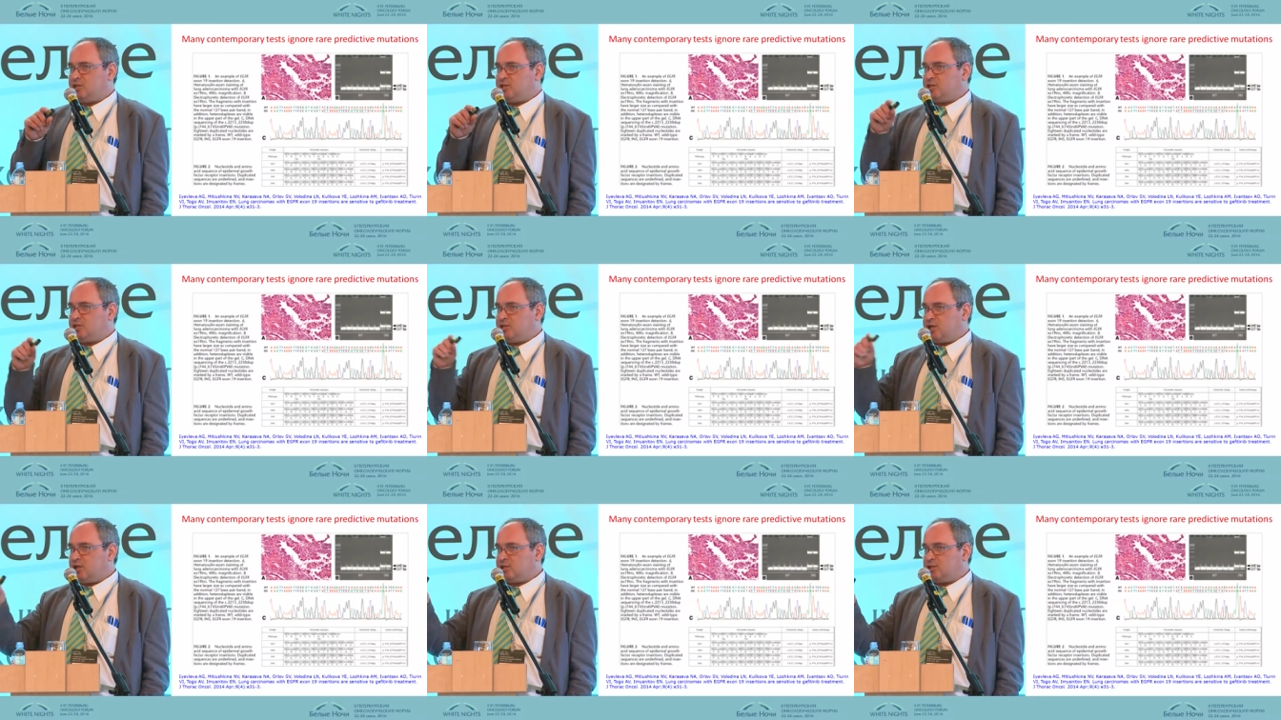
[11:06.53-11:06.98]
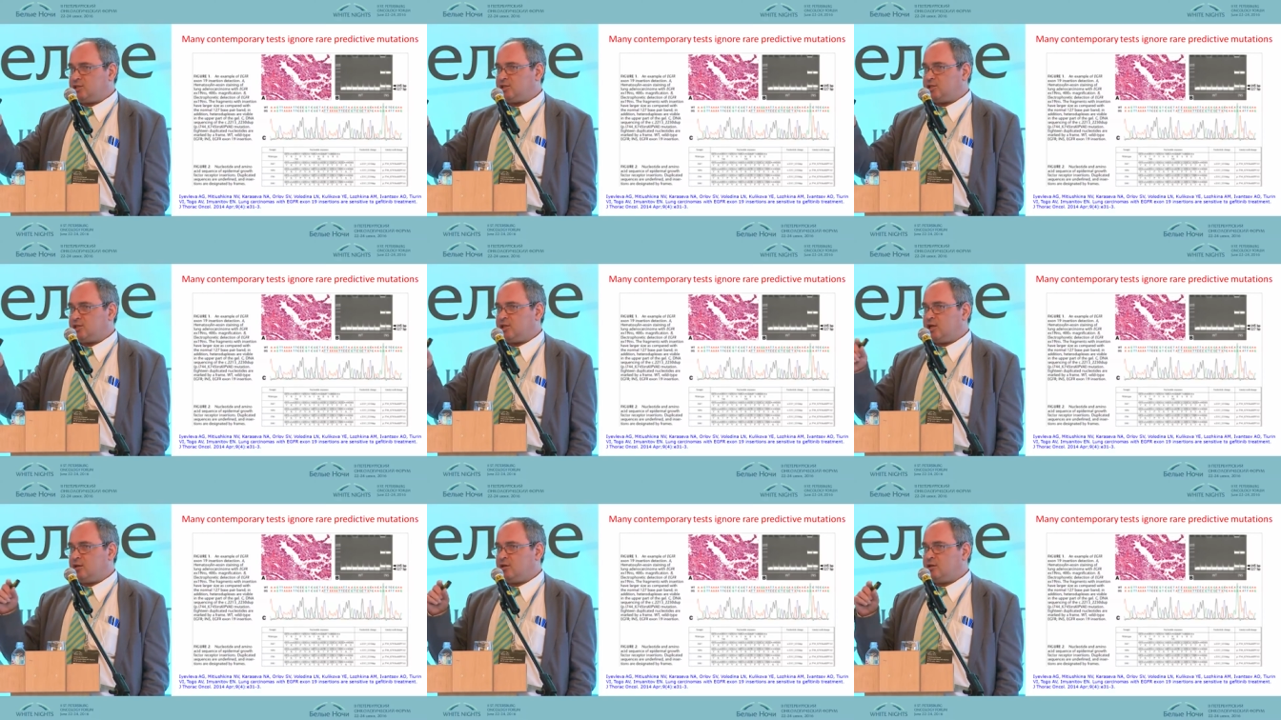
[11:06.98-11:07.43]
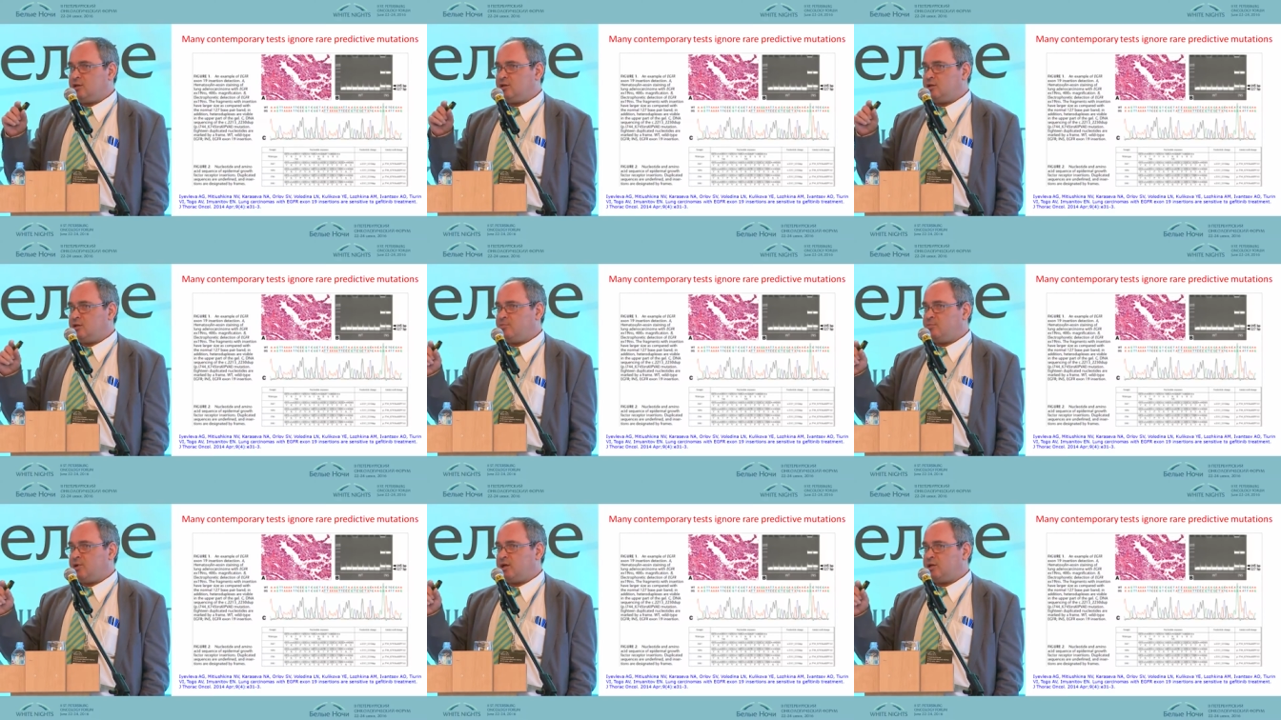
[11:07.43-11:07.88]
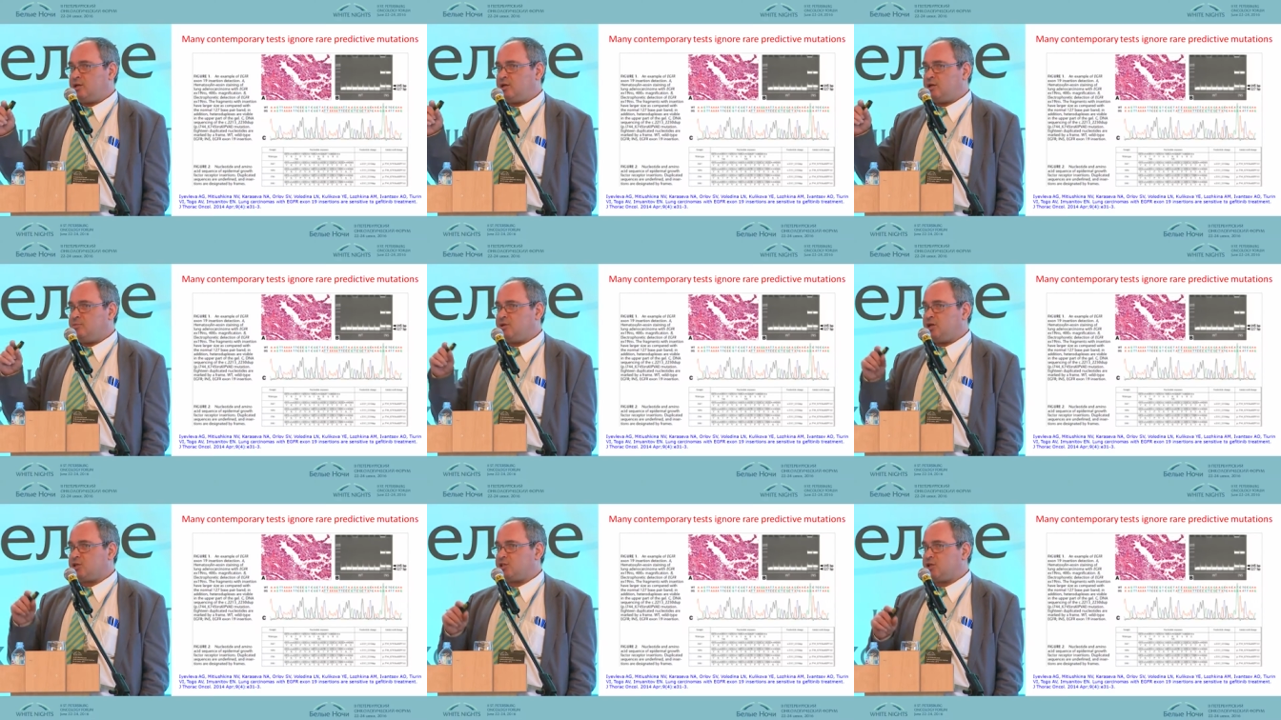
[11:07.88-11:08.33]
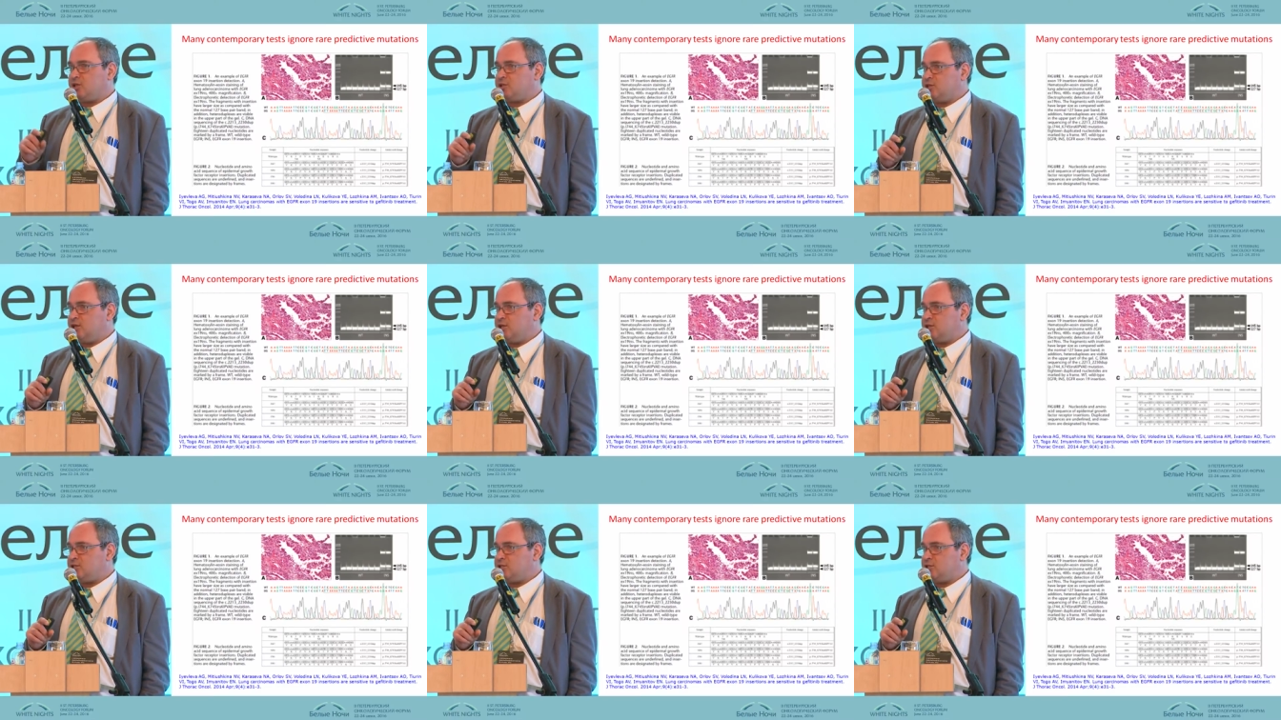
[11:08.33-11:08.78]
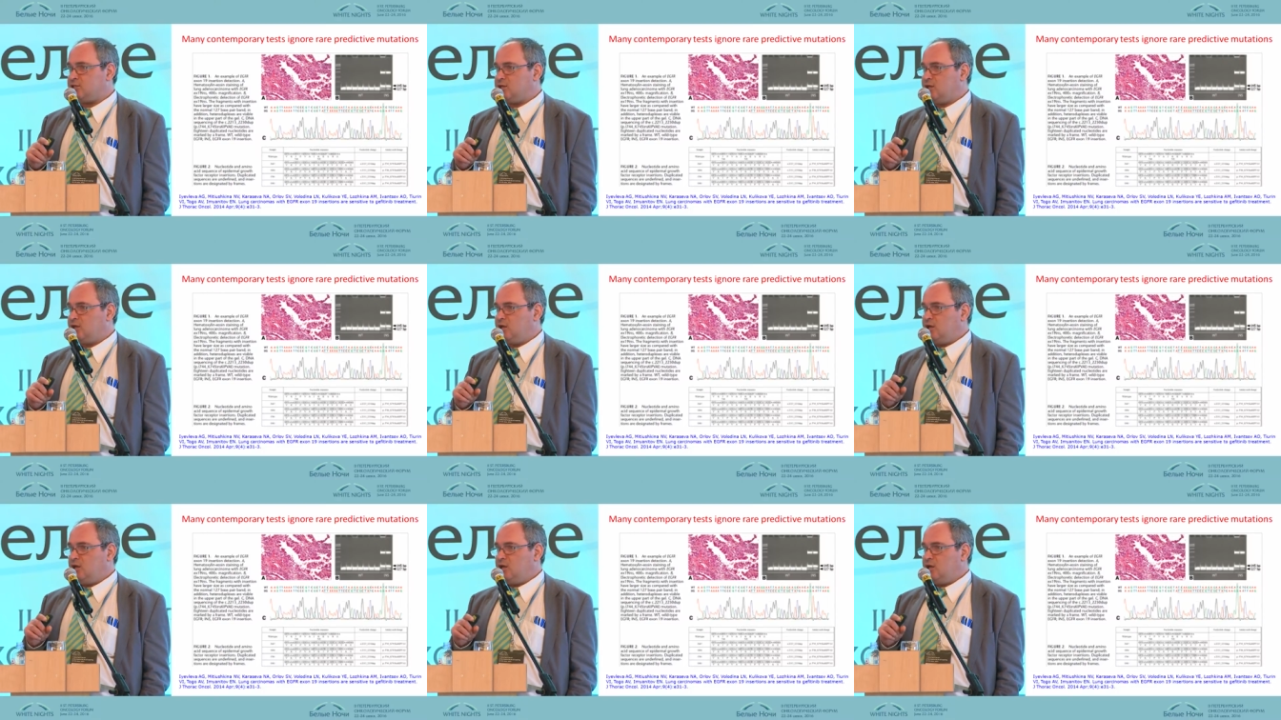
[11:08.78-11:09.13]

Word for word: detected ca by commercial tests,